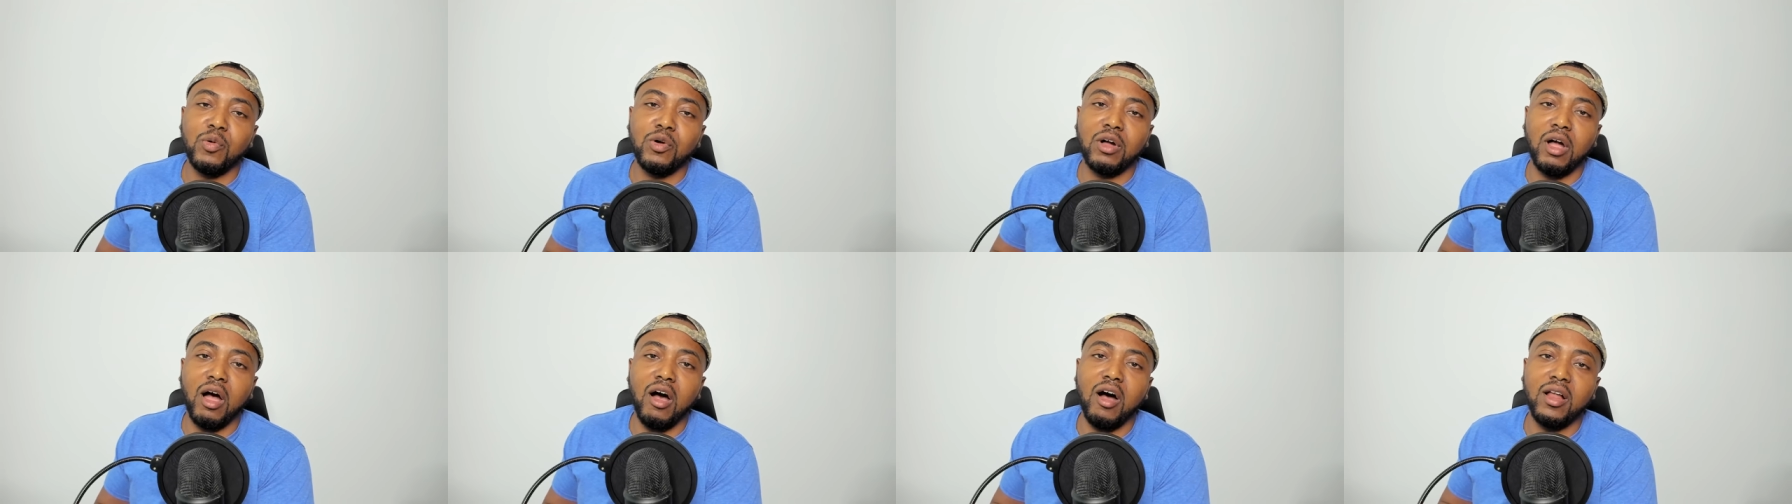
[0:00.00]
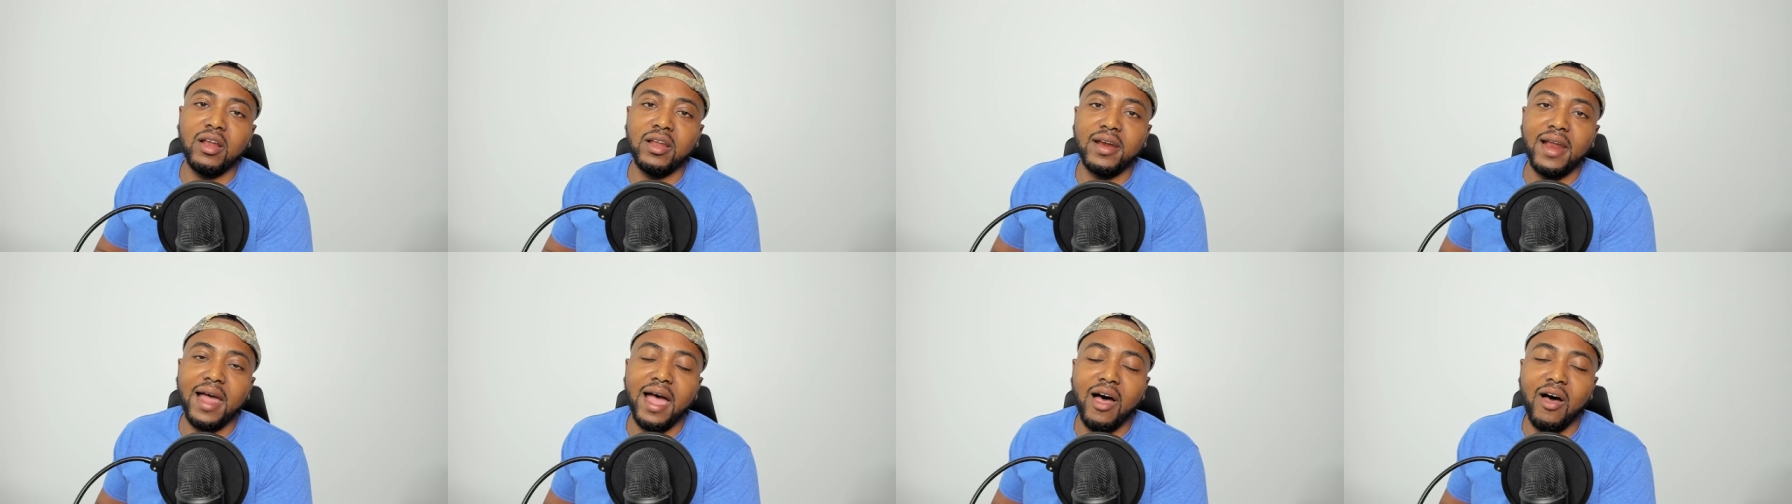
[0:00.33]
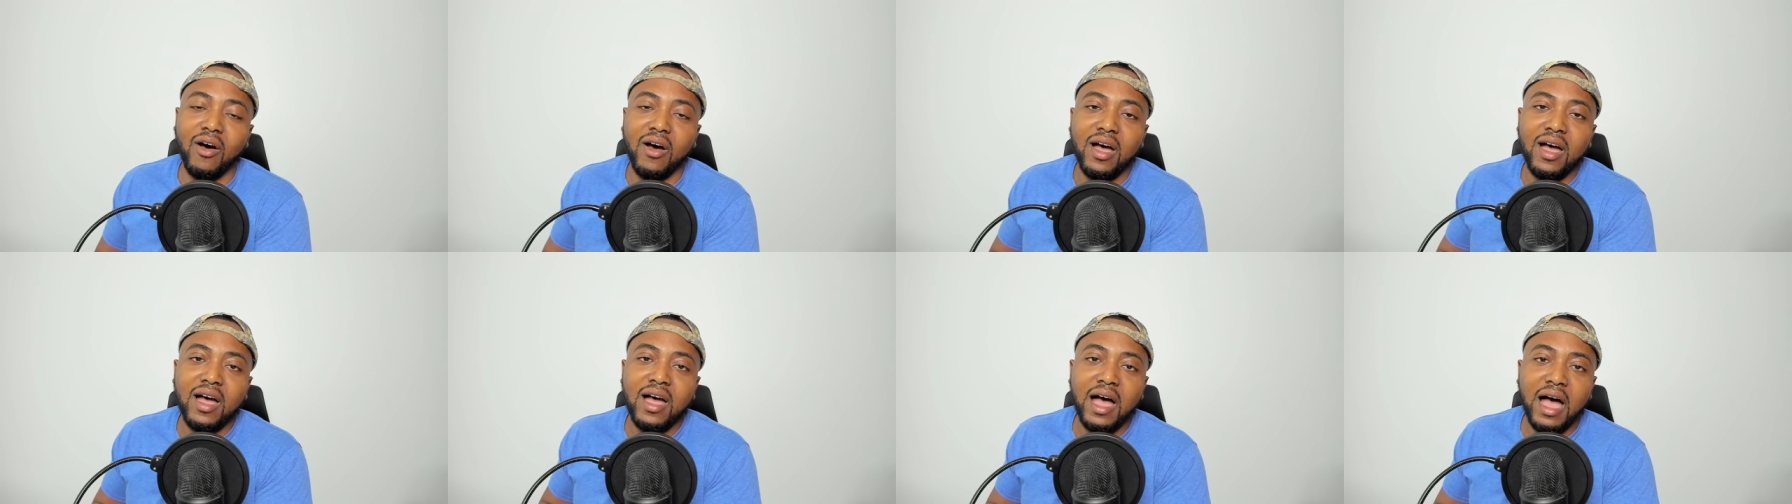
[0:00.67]
calling
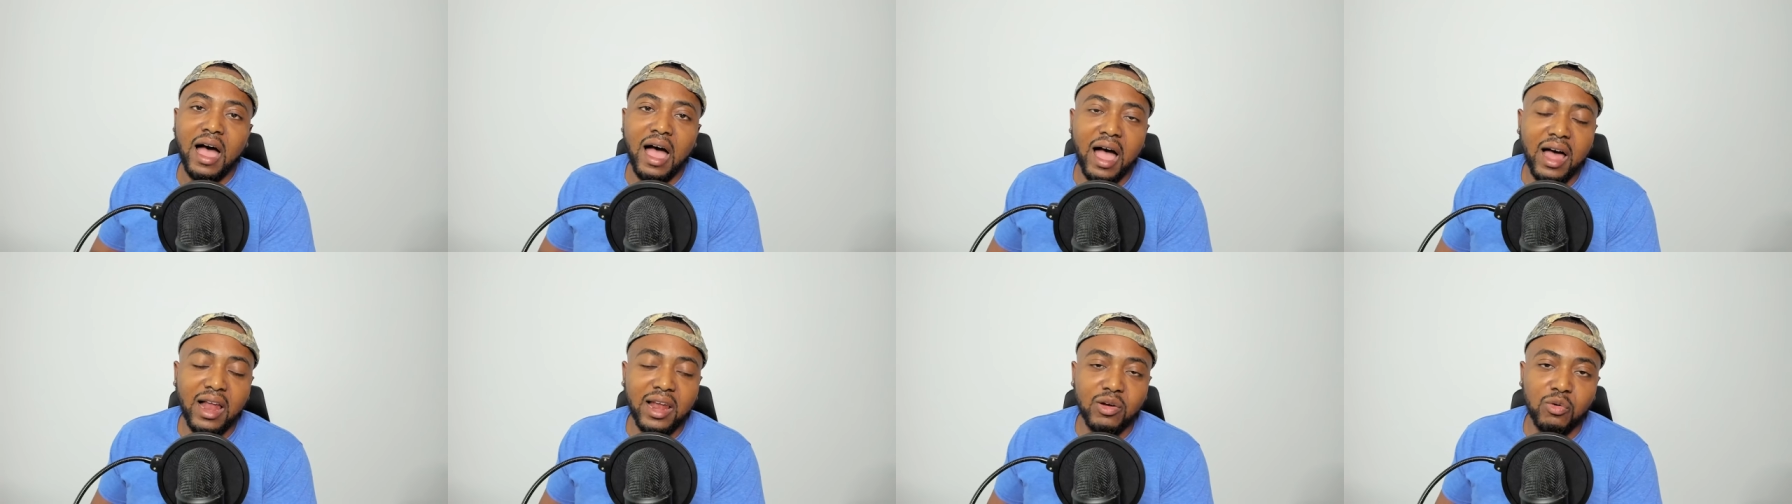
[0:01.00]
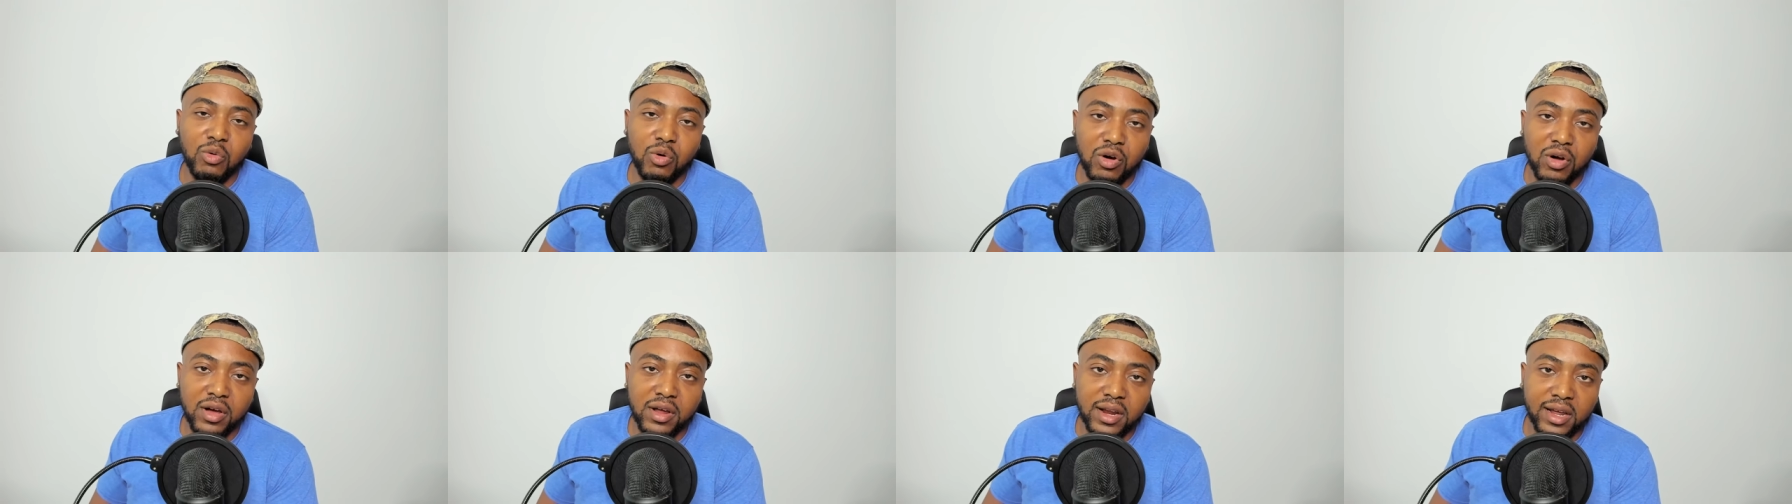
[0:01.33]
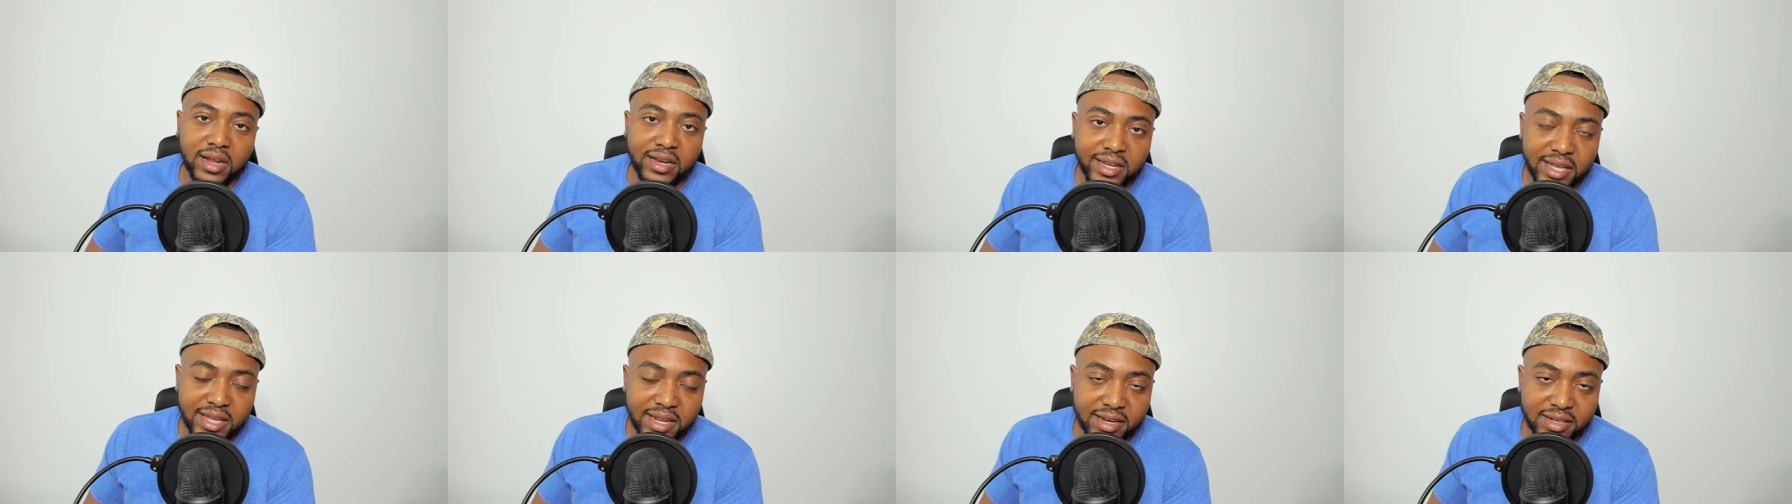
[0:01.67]
out Hollywood
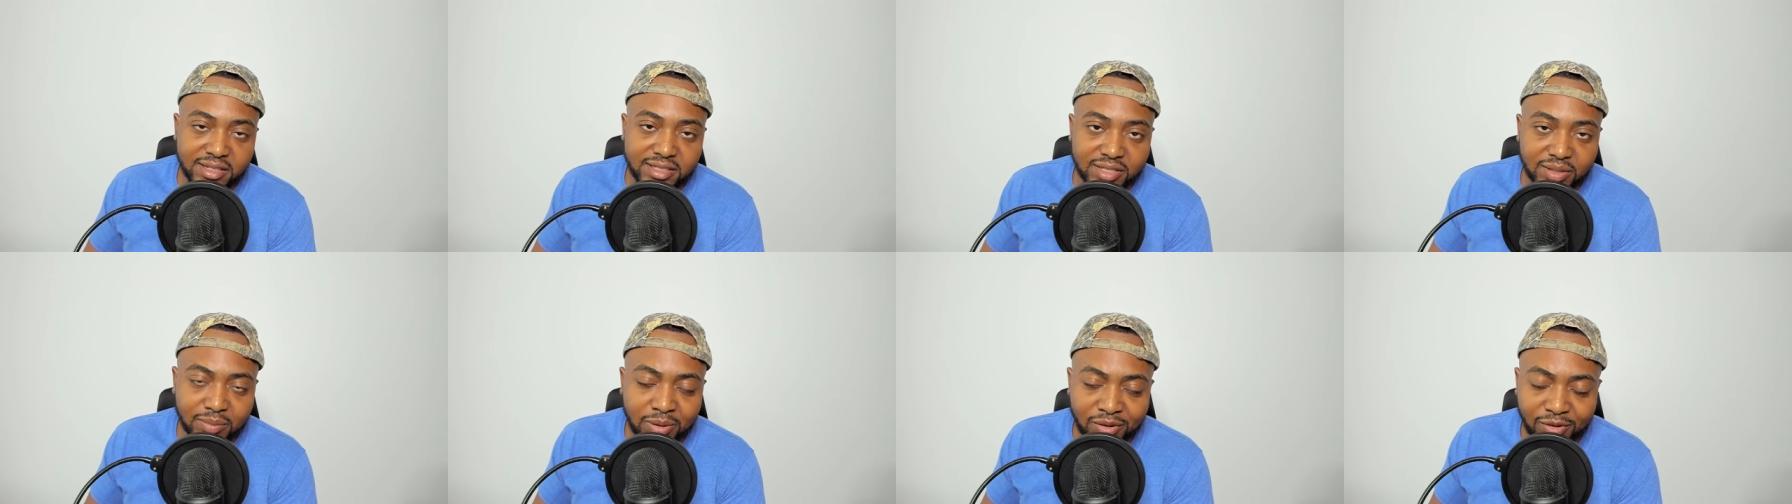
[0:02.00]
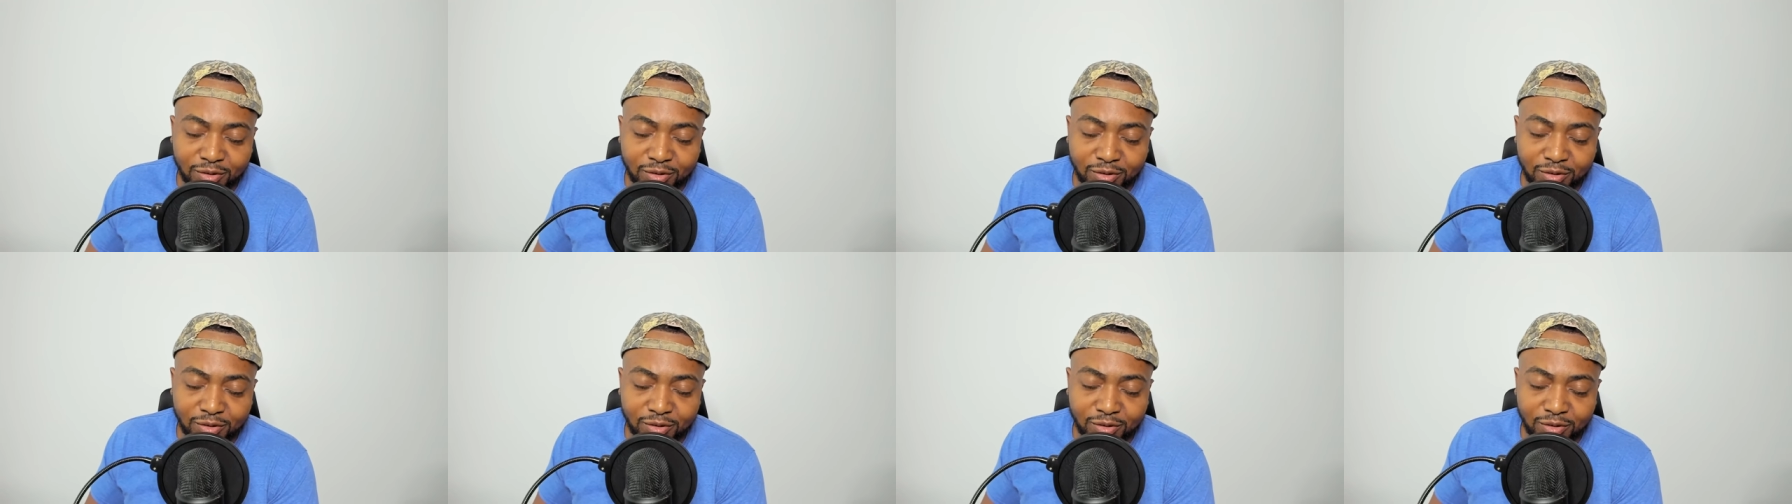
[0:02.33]
elitism,